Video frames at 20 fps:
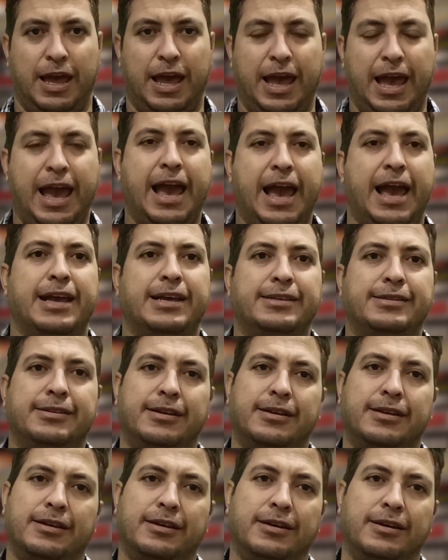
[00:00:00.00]
as
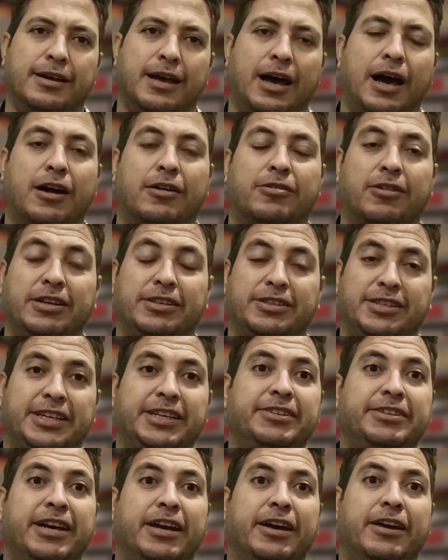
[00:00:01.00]
a
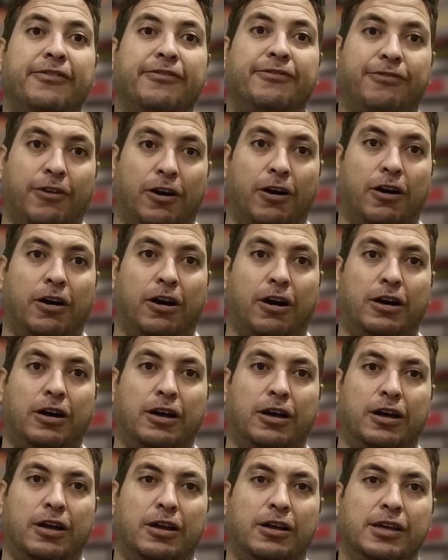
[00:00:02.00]
criteria
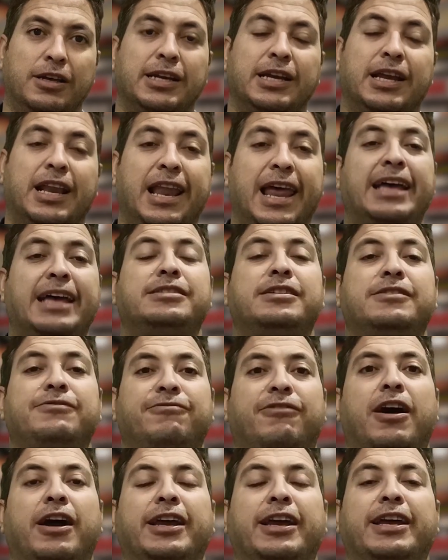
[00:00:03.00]
for
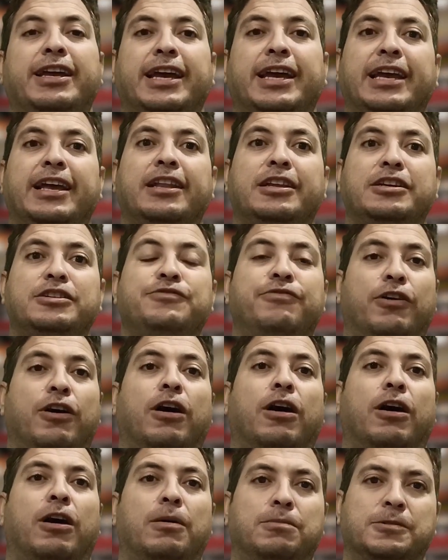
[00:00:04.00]
classifying English
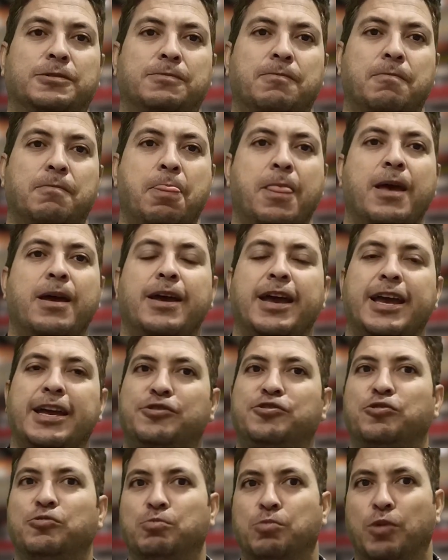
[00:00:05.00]
verbs
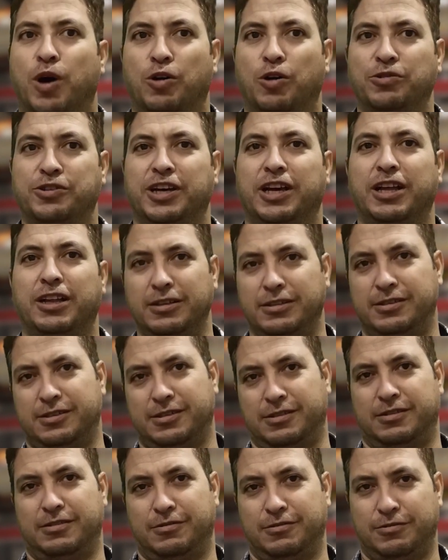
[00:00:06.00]
into modals,
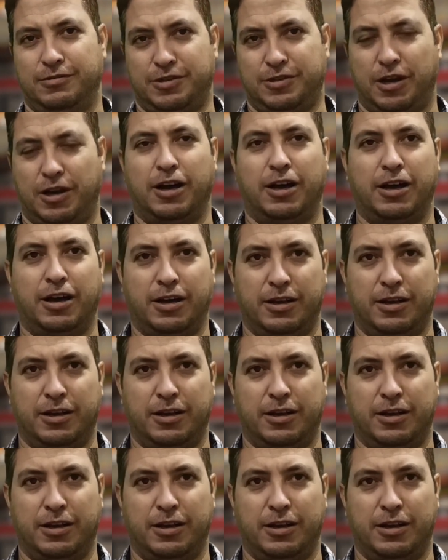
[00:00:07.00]
which are